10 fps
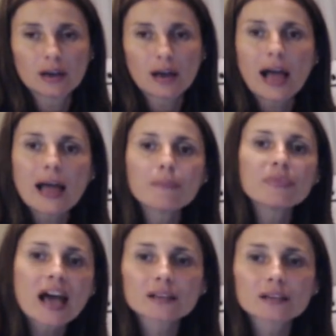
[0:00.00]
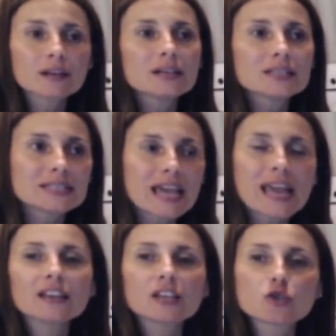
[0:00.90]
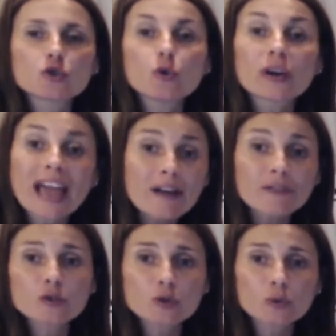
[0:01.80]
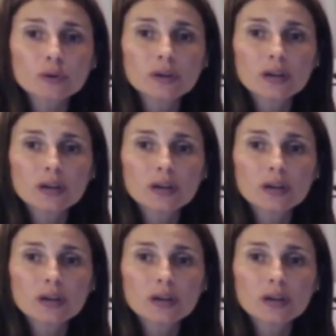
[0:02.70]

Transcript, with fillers: I'm not saying that you have to,